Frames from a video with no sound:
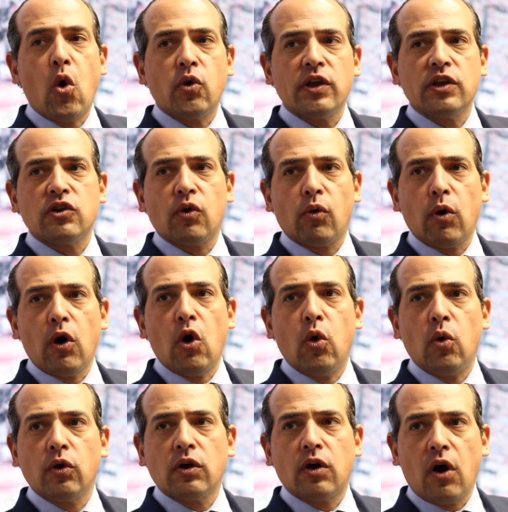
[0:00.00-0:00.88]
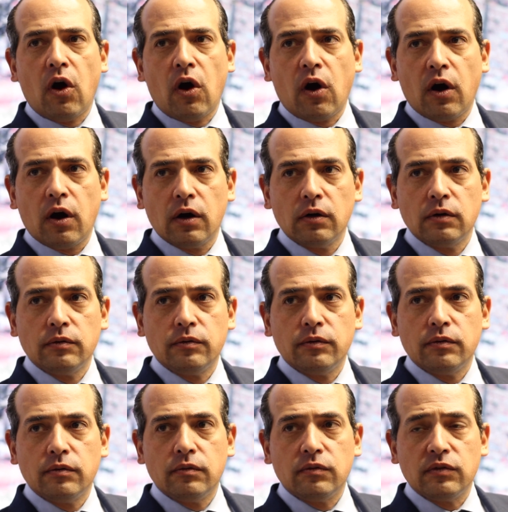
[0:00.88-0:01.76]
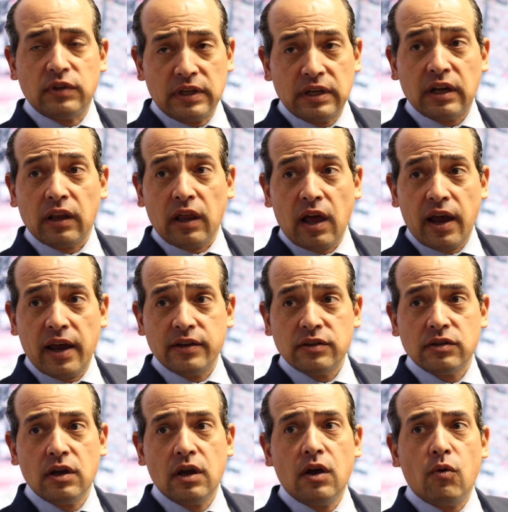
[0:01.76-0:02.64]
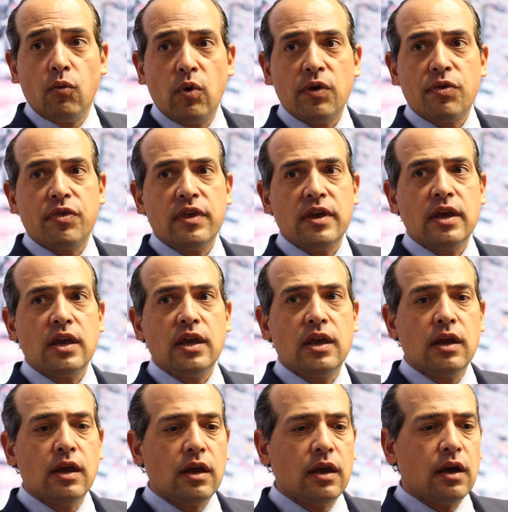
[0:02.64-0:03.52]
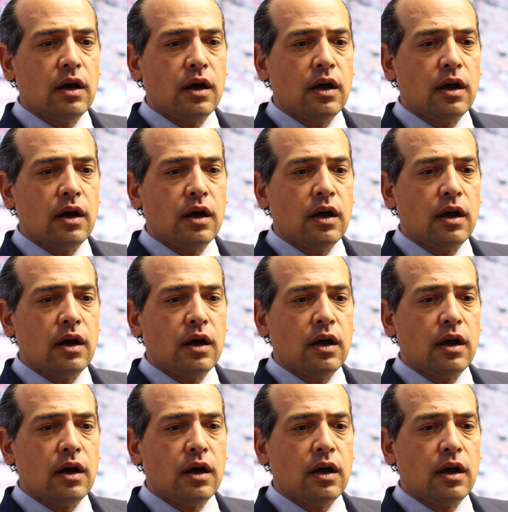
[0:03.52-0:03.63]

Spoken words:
owning your own car declines with the